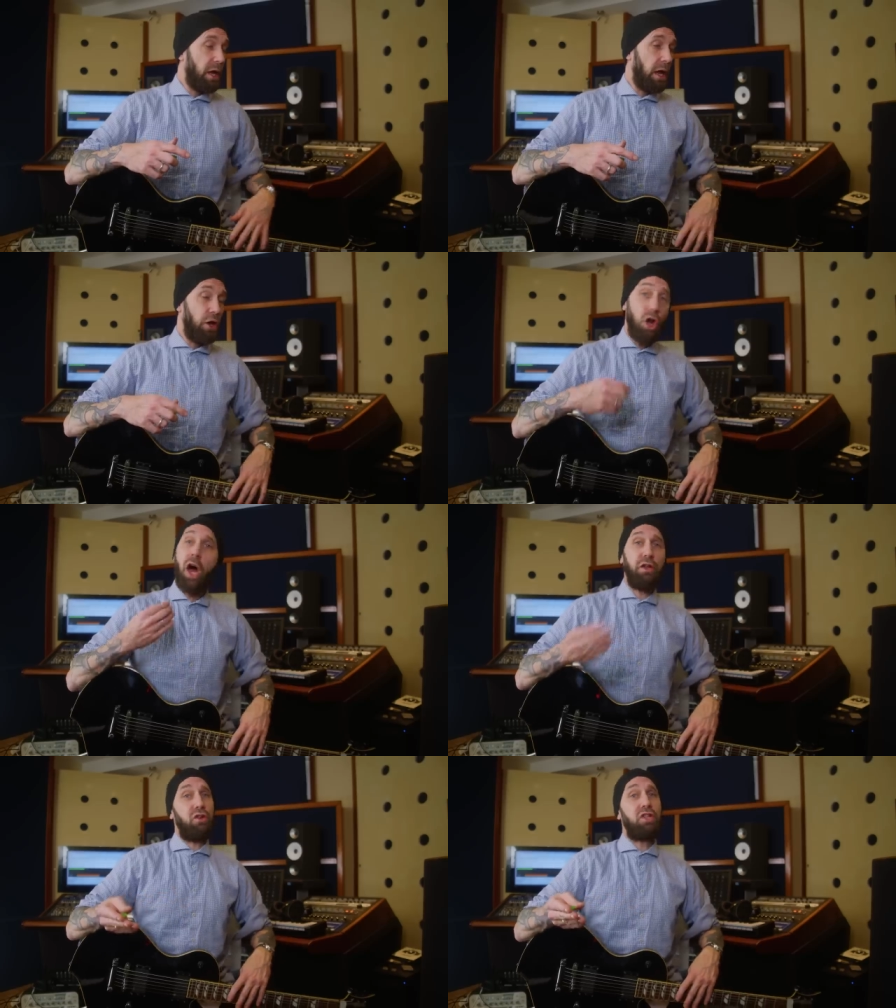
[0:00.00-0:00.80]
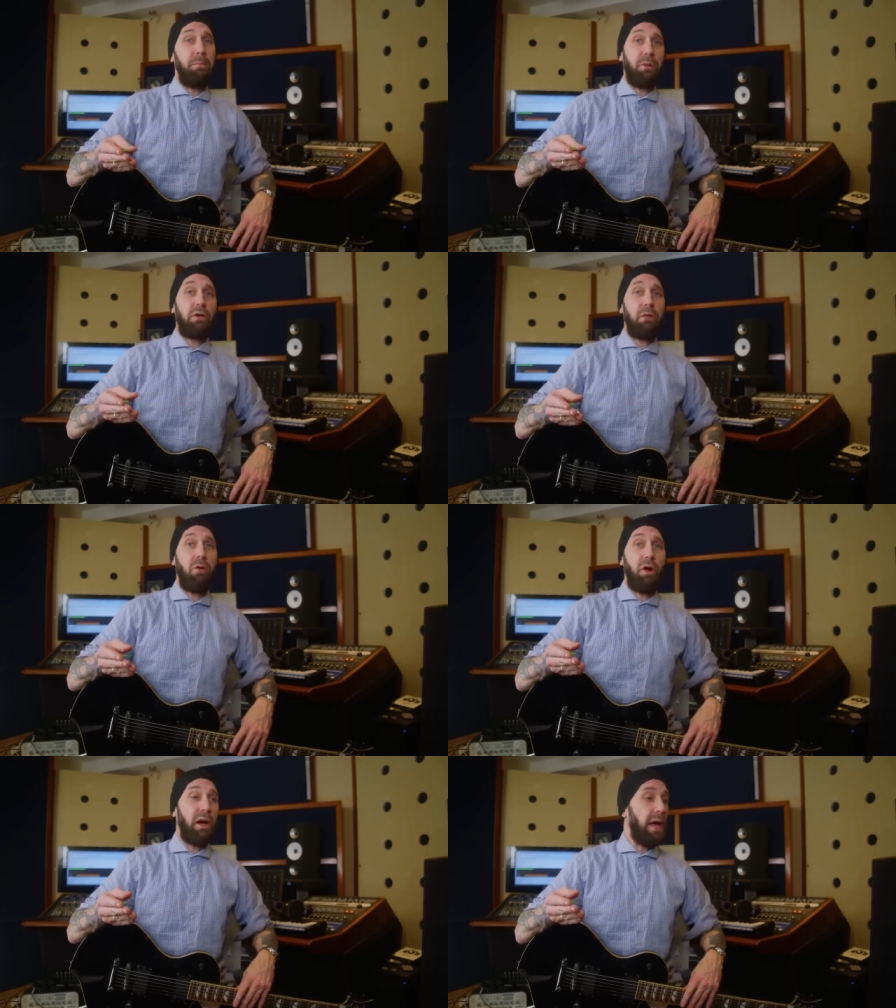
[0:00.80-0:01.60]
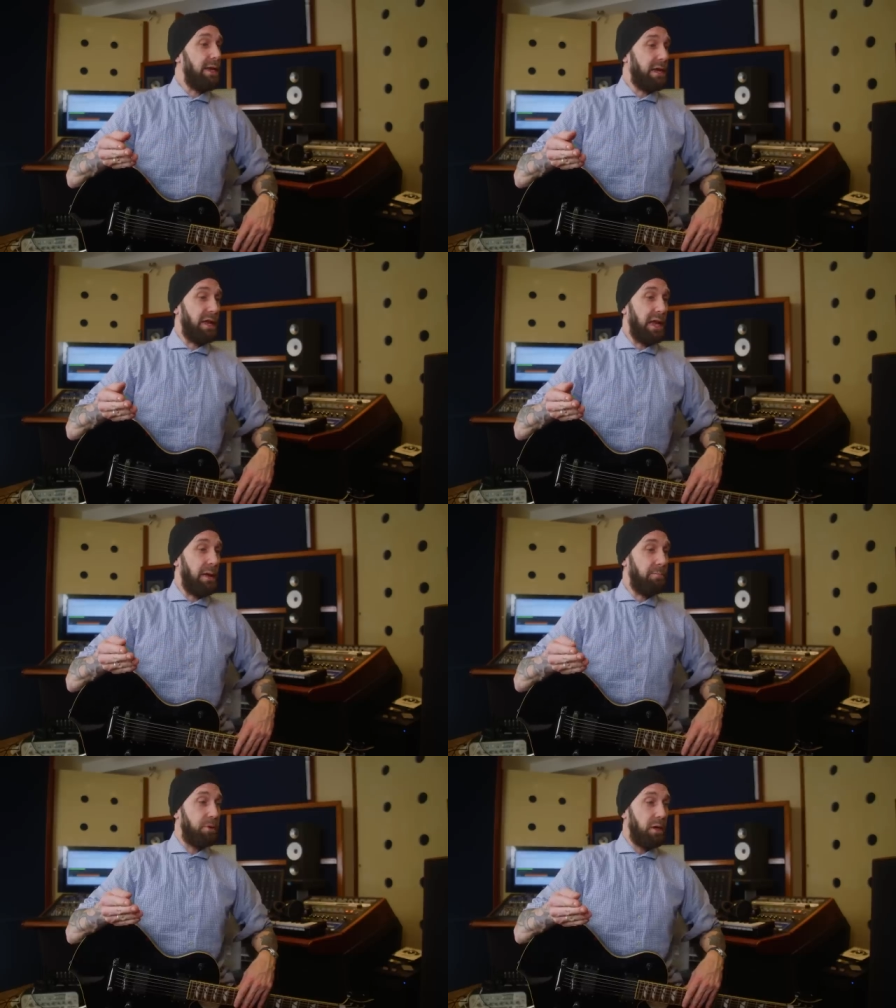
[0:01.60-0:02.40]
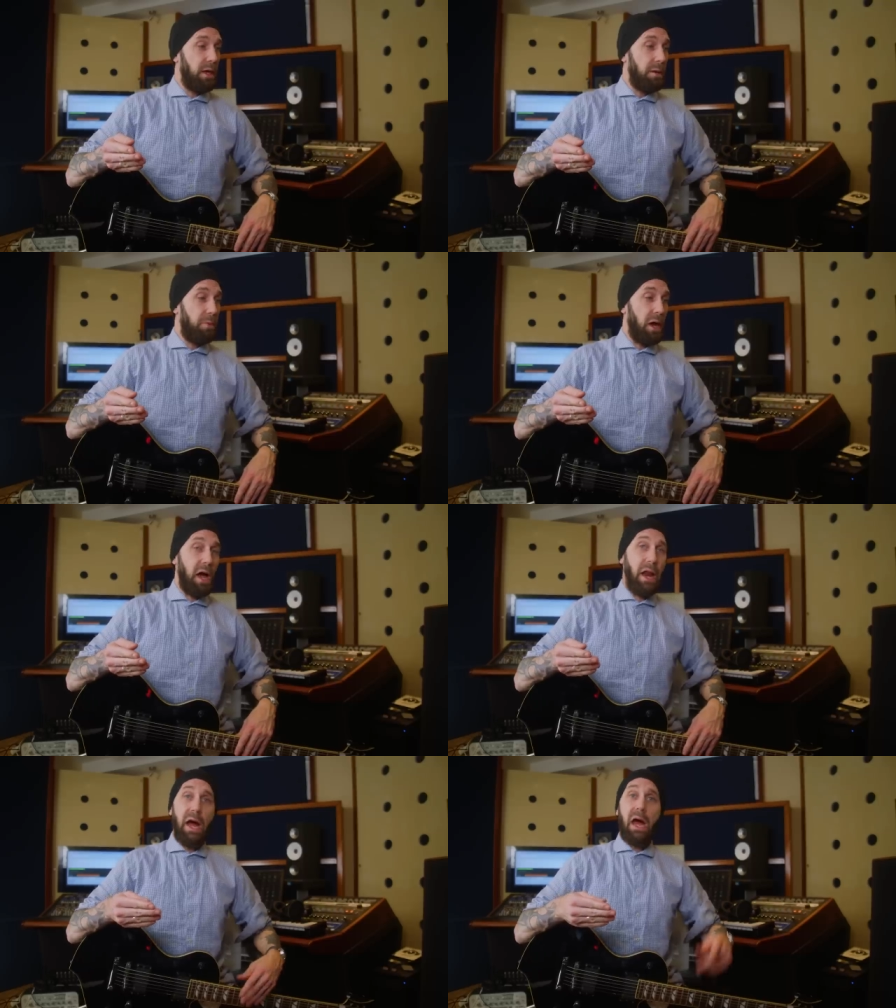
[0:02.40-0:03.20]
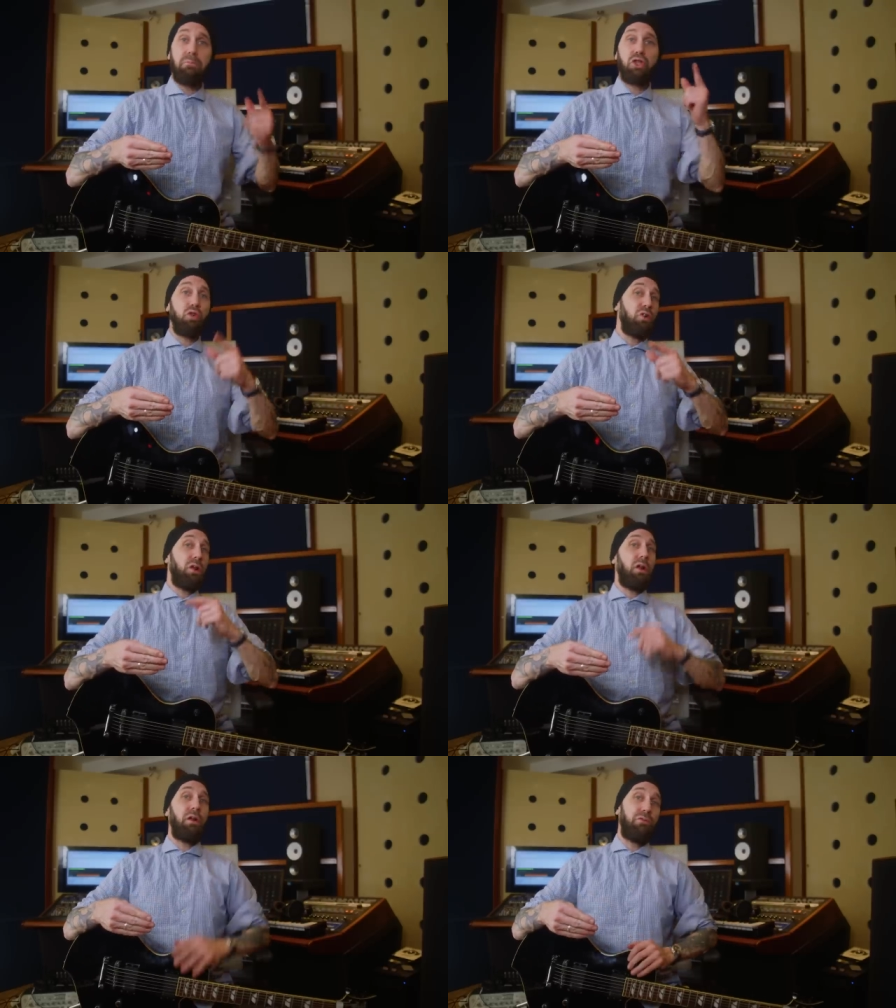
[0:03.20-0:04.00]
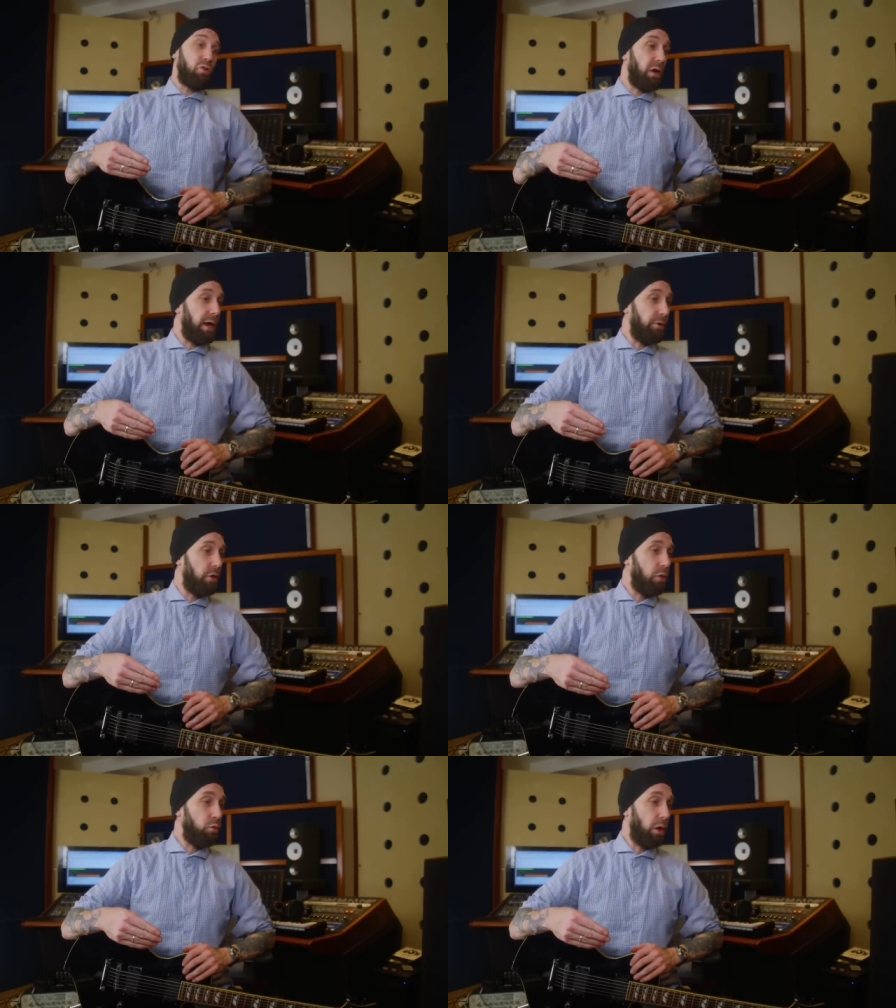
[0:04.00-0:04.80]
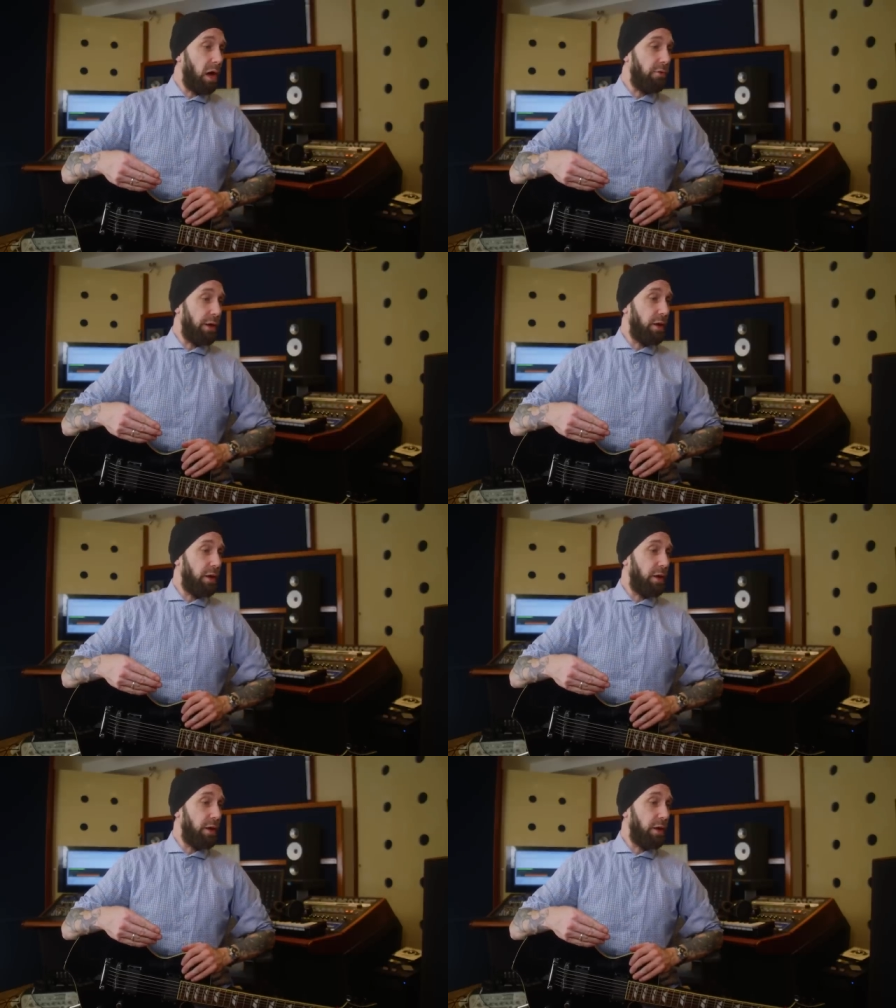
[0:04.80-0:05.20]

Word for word: not your typical modern high-gain amp, but I'm sure a lot of you guys will love it.